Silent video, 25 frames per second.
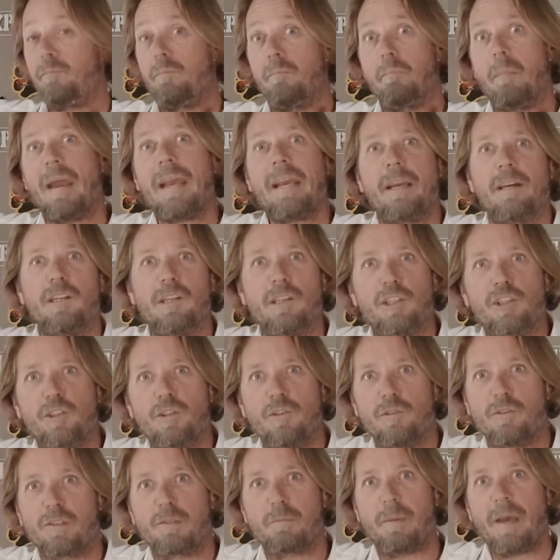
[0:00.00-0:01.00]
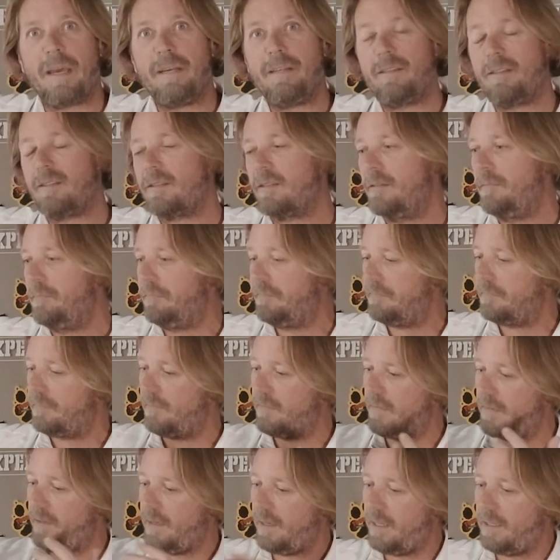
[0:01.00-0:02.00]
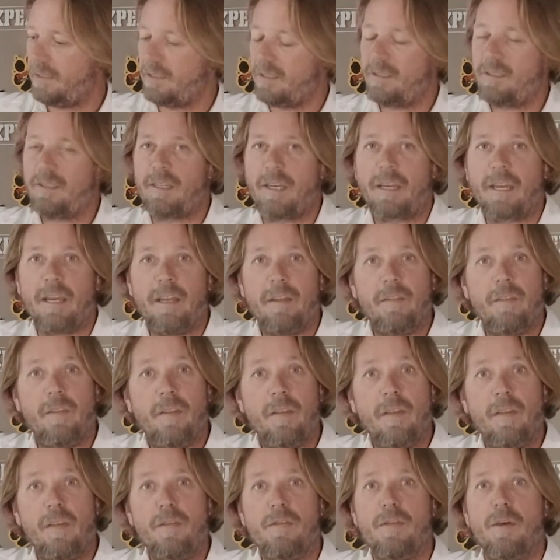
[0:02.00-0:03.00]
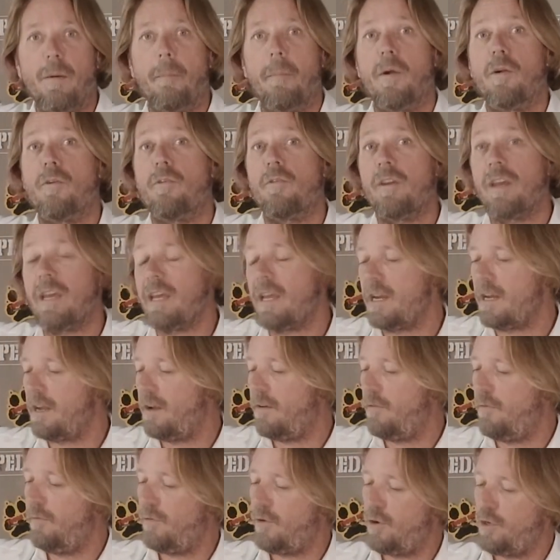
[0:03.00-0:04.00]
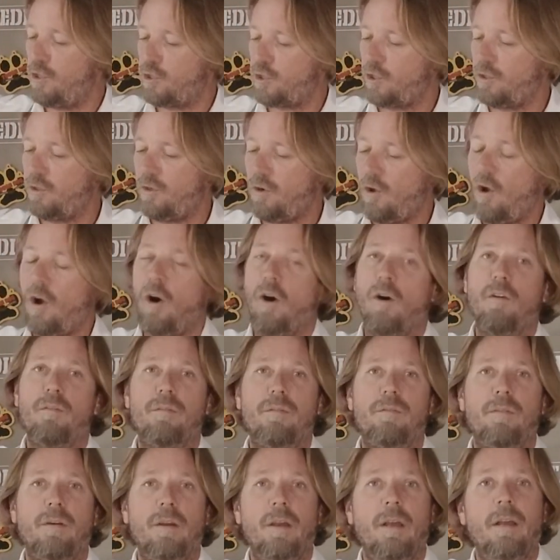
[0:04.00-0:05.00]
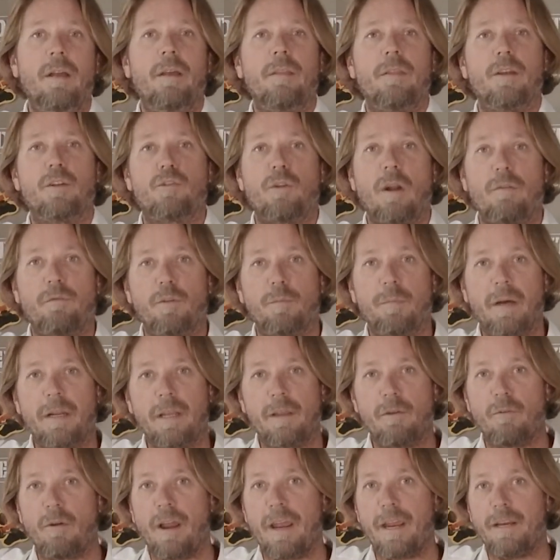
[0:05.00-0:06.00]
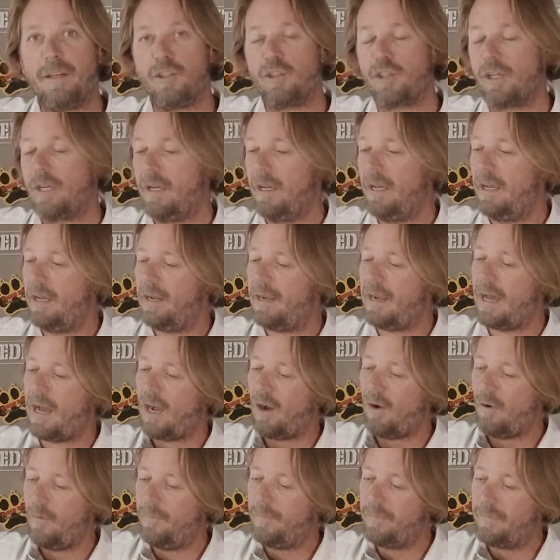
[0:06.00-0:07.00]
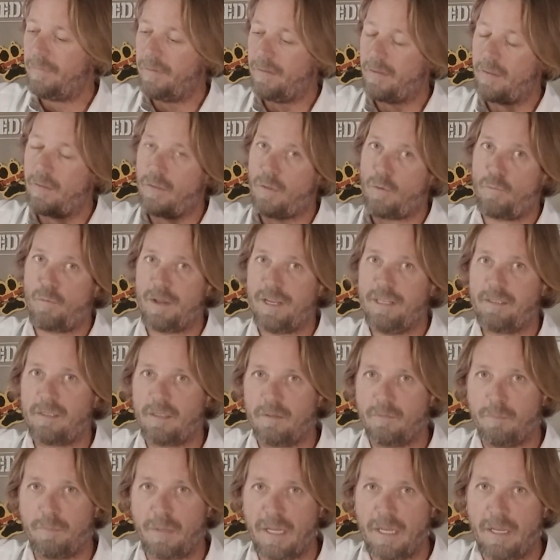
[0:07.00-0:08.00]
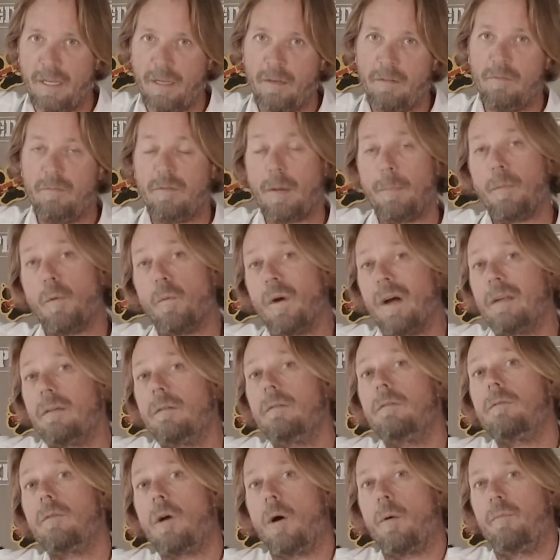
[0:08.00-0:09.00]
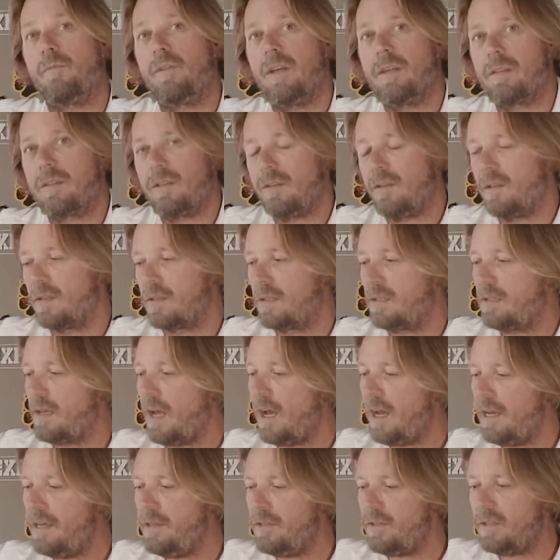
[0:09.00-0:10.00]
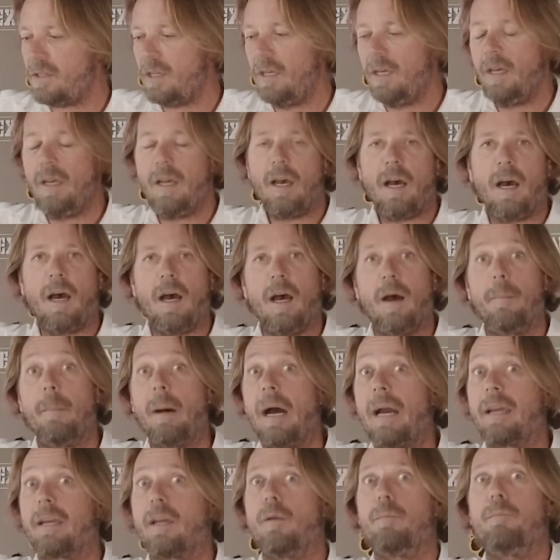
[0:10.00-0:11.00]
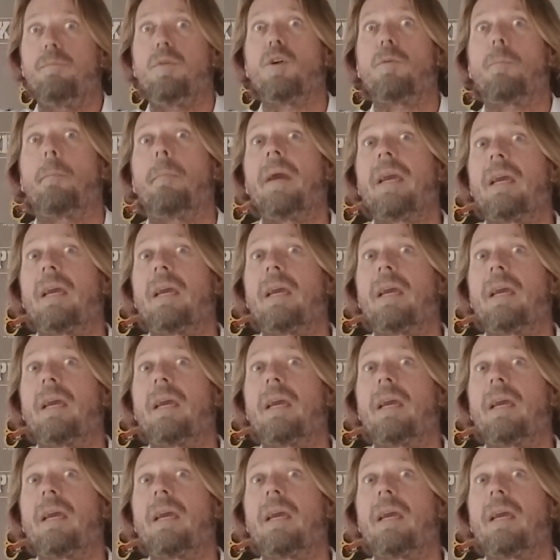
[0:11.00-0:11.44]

Make additional space and stick in the marine version of the Travel Buddy range. Now, the reason being, number one, obviously the size. I can put